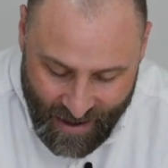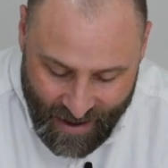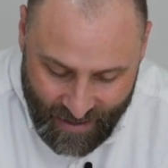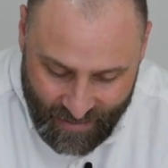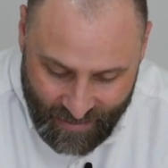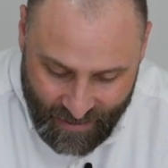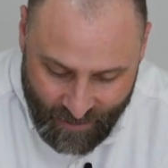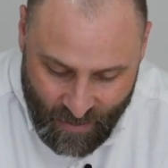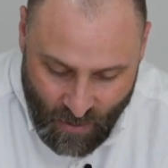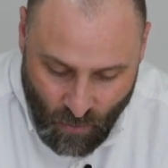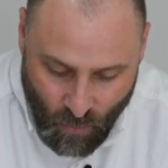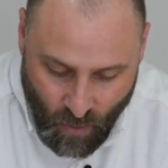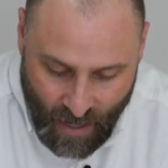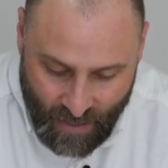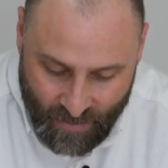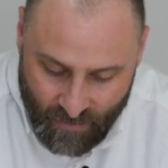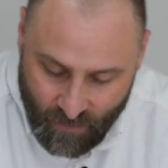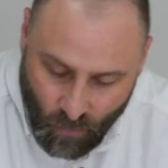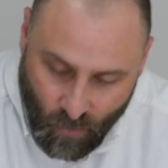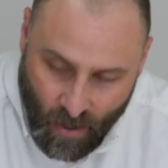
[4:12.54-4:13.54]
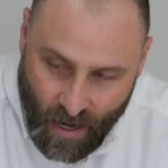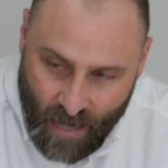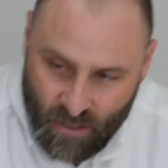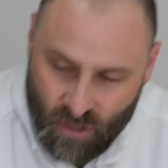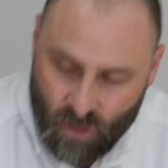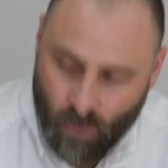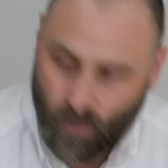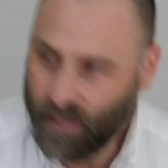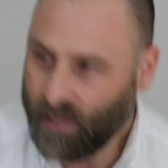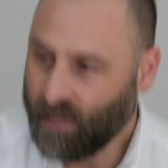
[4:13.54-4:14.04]
Let me wind the
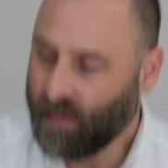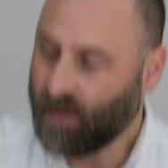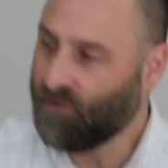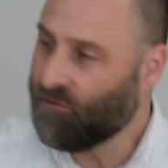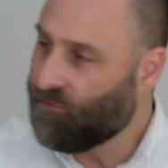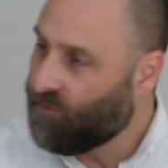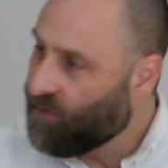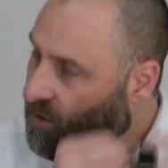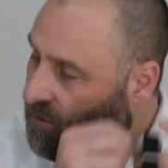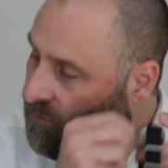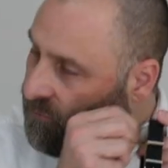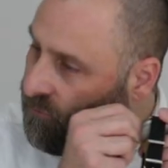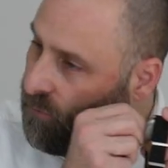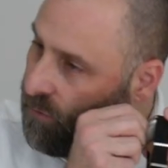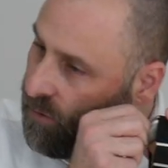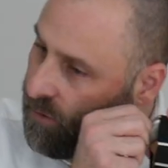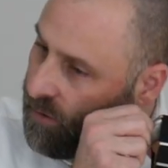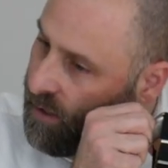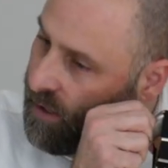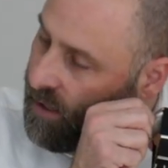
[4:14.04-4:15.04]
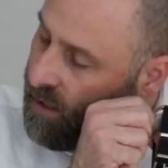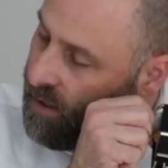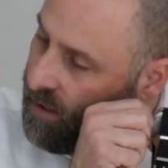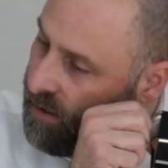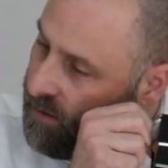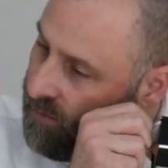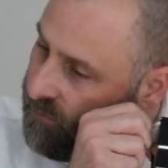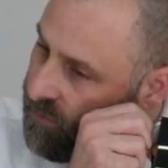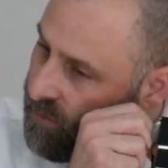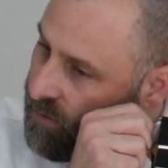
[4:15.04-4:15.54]
watch so we can get a feel for
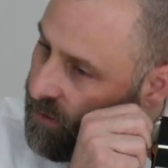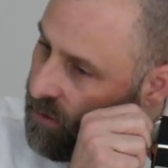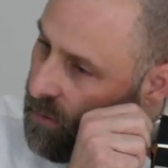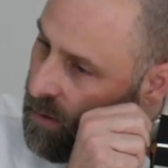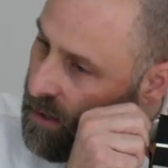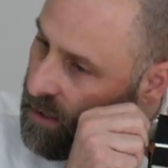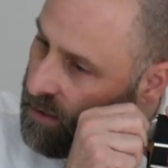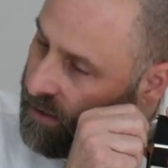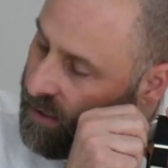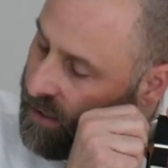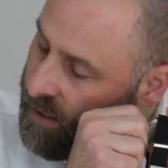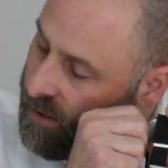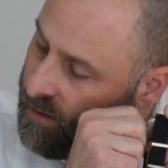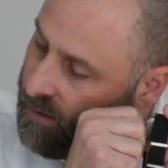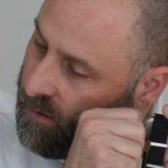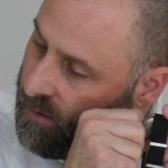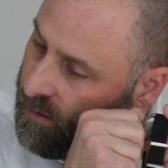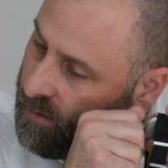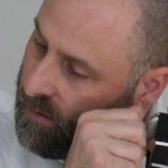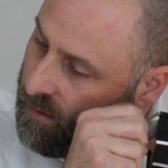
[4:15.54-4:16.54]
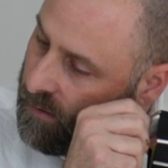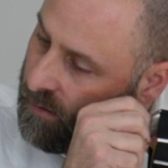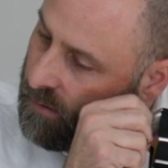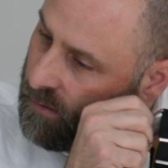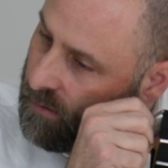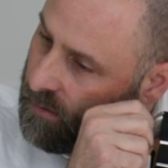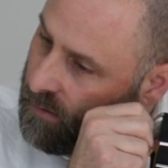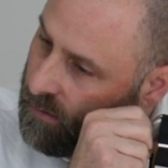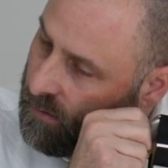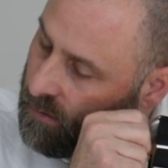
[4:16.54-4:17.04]
the quality here.
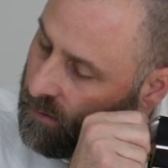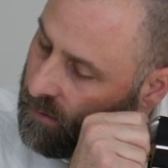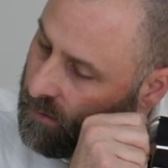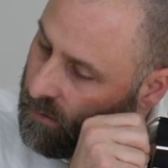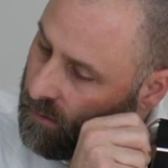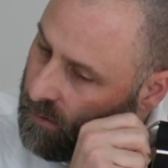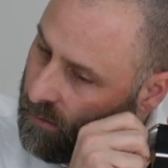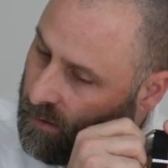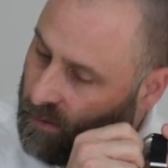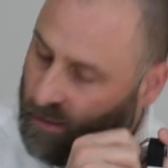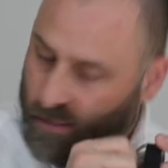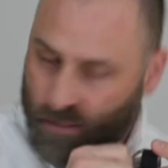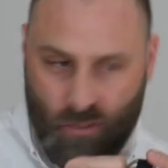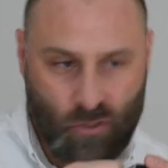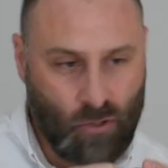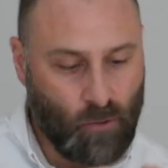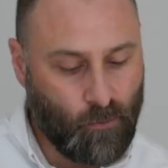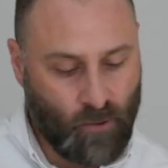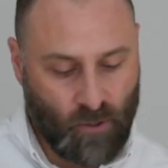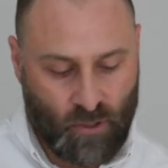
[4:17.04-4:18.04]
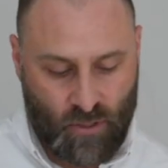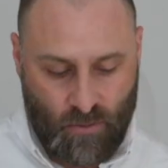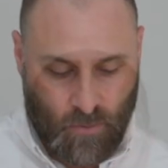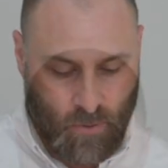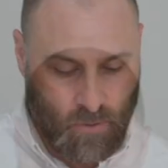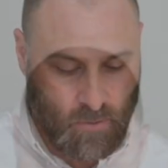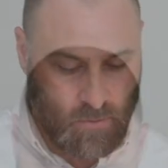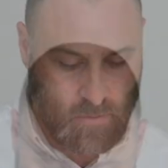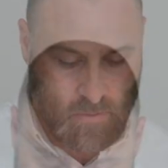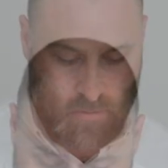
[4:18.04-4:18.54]
Well, it's super smooth.